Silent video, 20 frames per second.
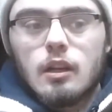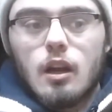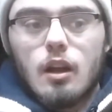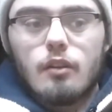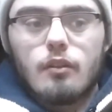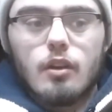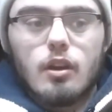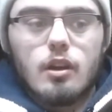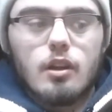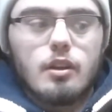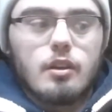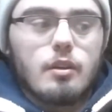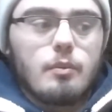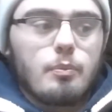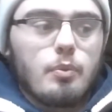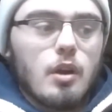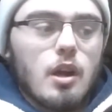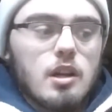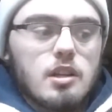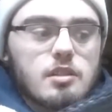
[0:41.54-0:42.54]
I run
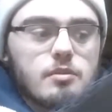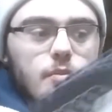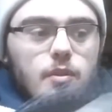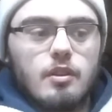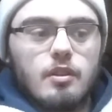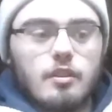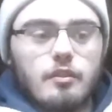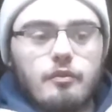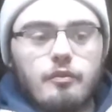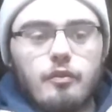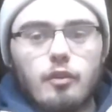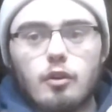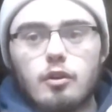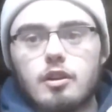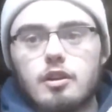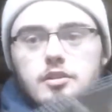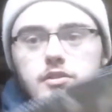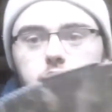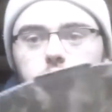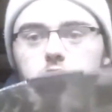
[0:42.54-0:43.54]
approximately 4
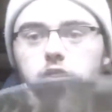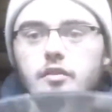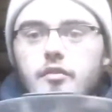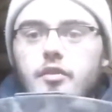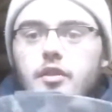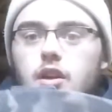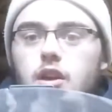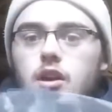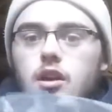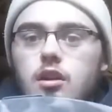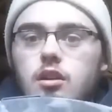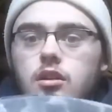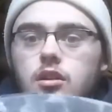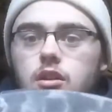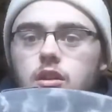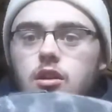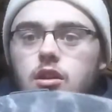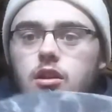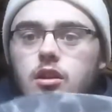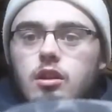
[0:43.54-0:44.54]
dozen of the
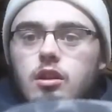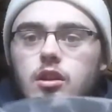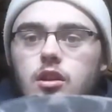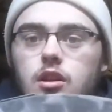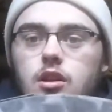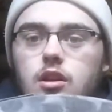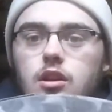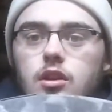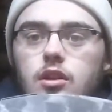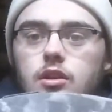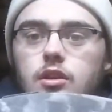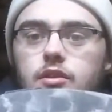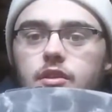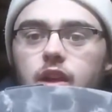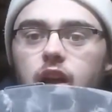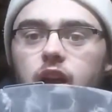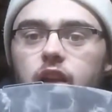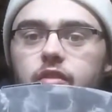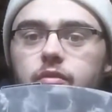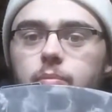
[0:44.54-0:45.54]

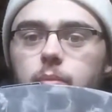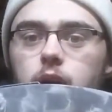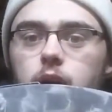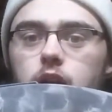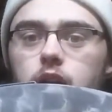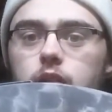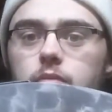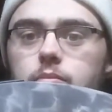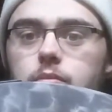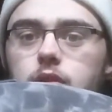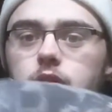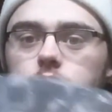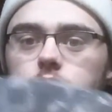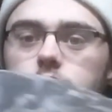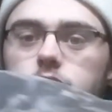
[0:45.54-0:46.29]
Divebomb.